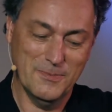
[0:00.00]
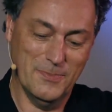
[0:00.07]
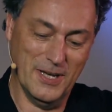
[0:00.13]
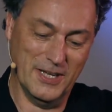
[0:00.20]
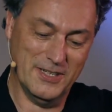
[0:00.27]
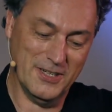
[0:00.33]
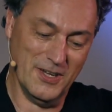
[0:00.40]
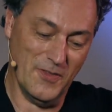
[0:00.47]

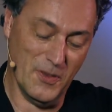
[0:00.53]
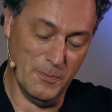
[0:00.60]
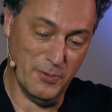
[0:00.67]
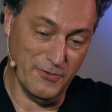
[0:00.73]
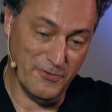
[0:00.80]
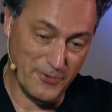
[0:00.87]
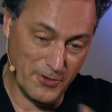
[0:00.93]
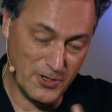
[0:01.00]
But the
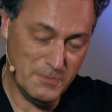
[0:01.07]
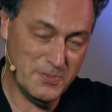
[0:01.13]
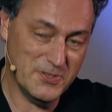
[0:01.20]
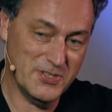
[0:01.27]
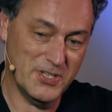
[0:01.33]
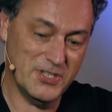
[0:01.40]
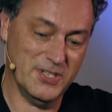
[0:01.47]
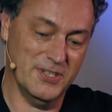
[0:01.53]
preferred
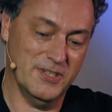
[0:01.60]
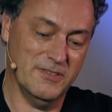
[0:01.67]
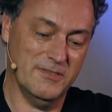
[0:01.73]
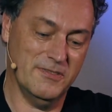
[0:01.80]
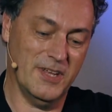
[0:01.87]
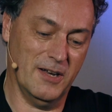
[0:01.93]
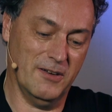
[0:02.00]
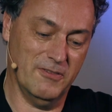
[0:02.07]

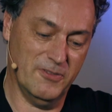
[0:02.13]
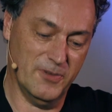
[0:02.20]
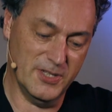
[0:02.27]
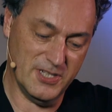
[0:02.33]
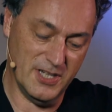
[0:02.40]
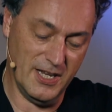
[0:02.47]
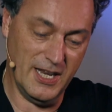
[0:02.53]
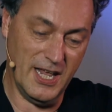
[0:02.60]
position that
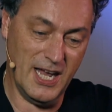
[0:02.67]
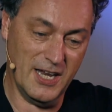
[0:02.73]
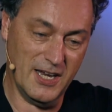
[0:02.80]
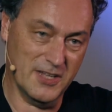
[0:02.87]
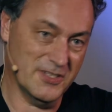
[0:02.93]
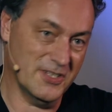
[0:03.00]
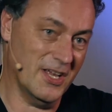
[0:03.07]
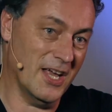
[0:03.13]
Switzerland had
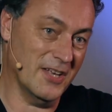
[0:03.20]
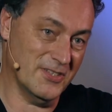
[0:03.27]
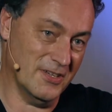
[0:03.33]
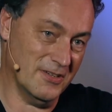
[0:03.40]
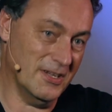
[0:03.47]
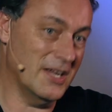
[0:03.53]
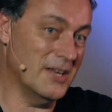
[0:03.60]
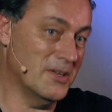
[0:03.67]
as a, as
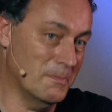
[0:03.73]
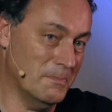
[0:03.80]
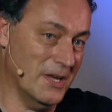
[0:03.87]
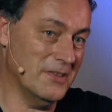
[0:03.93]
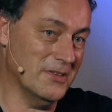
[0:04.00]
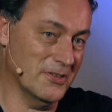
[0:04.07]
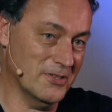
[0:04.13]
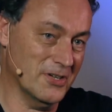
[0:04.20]
an
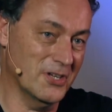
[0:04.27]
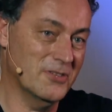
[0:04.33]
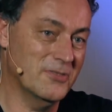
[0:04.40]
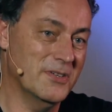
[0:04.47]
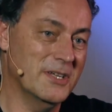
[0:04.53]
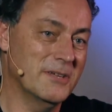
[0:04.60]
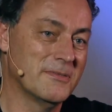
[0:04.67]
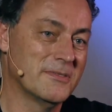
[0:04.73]
independent
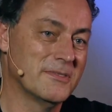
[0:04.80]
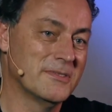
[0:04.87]
country,